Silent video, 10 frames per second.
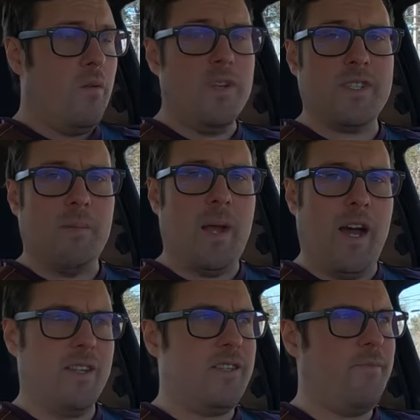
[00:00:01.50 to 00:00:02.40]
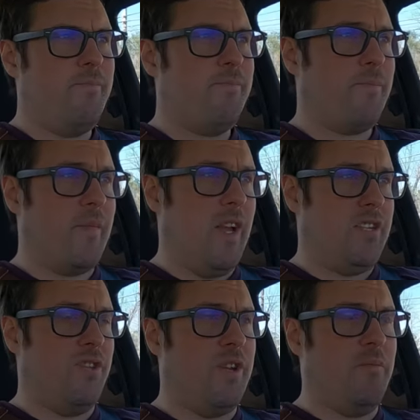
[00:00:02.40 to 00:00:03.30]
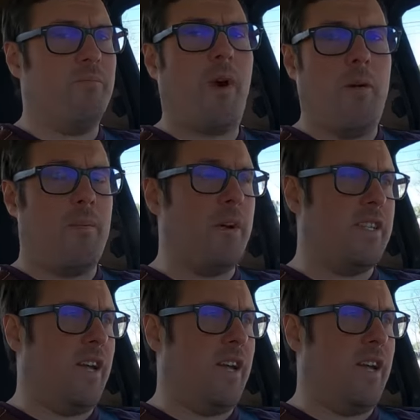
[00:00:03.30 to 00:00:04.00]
What's up, guys? As you can probably